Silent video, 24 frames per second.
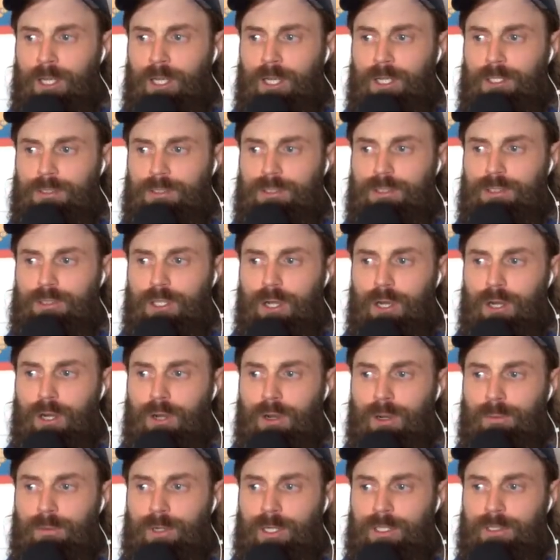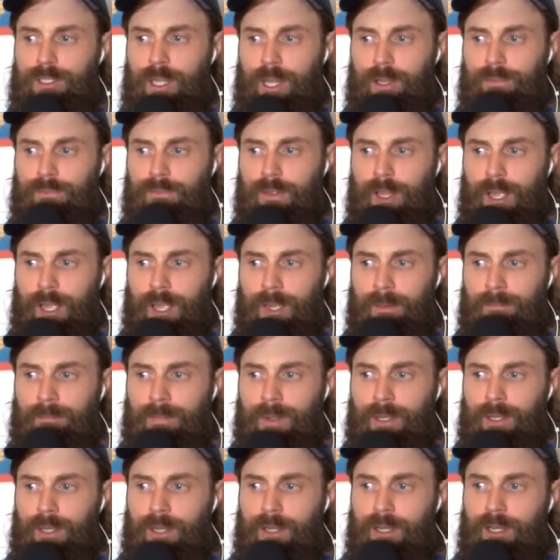And so I want to thank them.
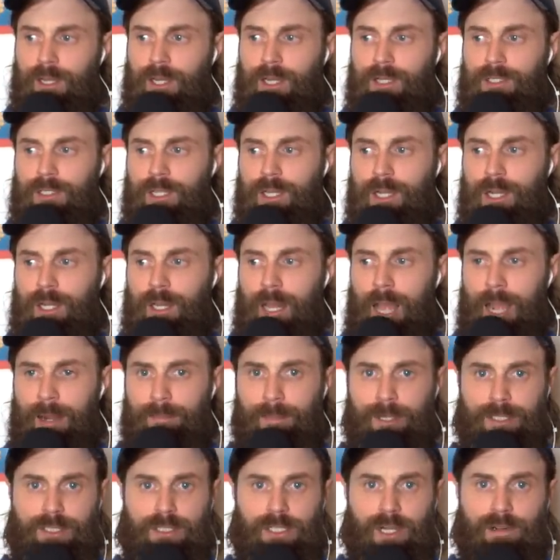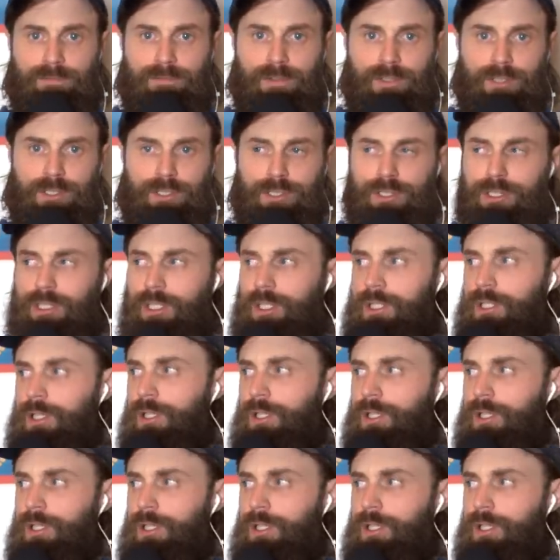And then I locked myself in this